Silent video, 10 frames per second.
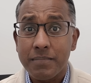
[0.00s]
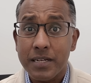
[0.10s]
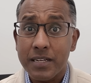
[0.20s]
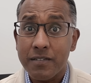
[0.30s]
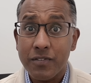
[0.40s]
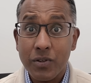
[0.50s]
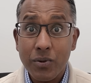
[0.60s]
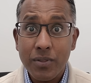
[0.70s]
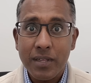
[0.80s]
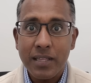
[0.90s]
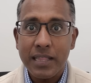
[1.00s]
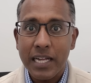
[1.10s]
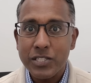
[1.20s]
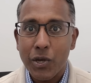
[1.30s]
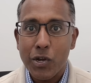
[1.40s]
But if you think
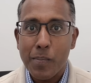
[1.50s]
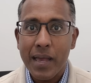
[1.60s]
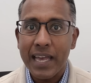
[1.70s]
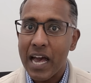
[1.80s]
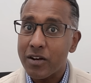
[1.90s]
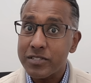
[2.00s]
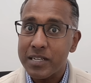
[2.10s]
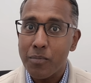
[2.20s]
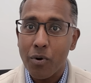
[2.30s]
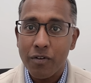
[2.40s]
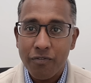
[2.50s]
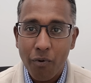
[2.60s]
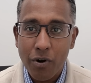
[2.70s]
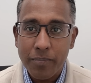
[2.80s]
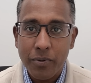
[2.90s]
that's going to make housing more
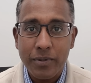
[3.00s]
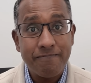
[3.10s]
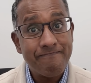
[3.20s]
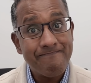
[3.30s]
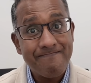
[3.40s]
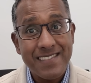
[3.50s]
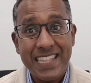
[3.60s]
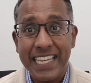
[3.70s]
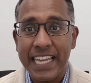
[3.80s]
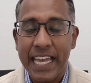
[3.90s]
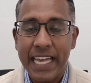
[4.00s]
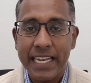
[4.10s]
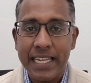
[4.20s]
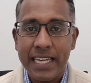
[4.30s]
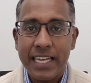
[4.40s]
affordable, think
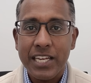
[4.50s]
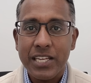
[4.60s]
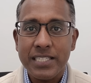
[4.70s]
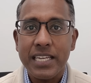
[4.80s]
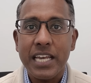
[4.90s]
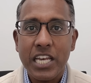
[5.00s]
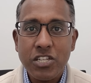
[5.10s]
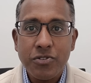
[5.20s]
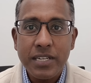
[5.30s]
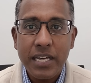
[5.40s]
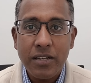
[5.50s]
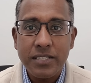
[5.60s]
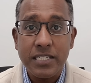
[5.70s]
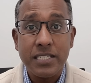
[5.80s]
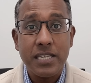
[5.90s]
again. You see, history tells
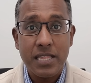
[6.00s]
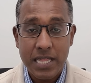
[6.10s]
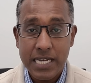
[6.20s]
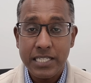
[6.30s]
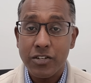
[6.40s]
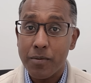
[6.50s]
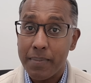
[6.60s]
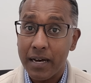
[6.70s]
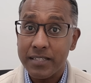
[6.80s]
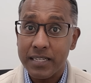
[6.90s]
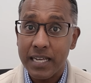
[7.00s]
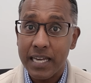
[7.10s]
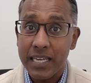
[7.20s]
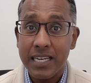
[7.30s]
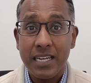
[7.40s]
us things are about to
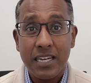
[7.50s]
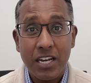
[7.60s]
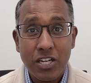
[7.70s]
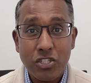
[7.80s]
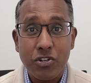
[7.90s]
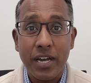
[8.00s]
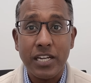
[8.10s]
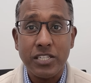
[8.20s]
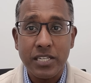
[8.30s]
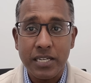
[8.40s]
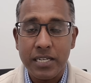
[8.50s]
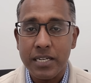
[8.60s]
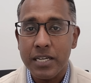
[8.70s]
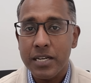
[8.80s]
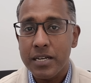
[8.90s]
take a strange
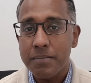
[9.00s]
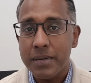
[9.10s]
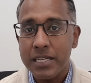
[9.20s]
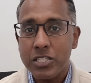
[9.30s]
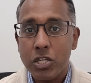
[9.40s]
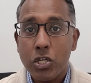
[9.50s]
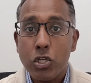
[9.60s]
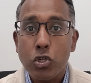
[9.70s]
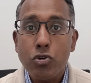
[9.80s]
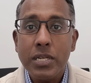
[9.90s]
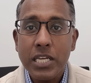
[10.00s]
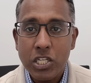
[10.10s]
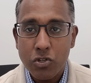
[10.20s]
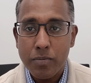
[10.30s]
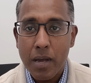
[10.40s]
turn, because you need
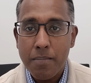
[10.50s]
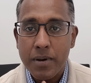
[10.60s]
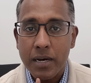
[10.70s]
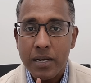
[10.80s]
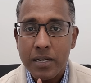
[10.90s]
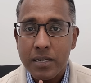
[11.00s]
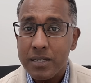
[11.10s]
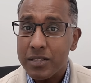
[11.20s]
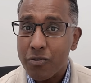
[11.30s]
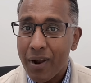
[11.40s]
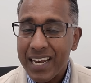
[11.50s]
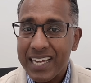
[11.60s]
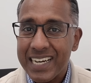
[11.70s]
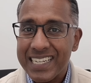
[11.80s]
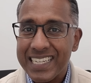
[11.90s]
to remember the rate
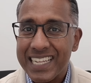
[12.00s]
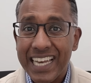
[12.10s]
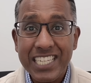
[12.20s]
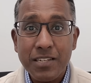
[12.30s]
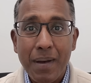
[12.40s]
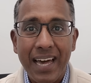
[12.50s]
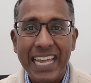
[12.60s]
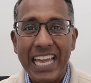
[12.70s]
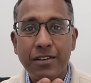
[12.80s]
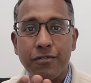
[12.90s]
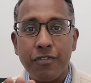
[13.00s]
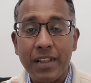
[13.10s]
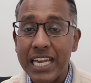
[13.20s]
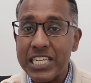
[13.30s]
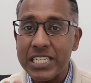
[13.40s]
cut, it's about
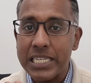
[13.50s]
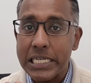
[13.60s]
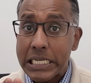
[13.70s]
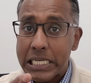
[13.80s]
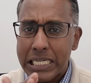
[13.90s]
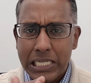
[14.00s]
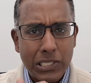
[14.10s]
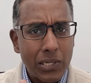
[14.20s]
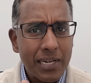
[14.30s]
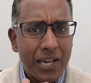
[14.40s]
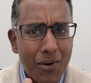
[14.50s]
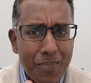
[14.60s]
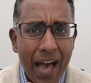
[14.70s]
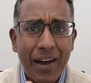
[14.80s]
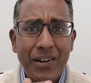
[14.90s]
inflation, not
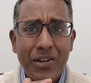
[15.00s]
about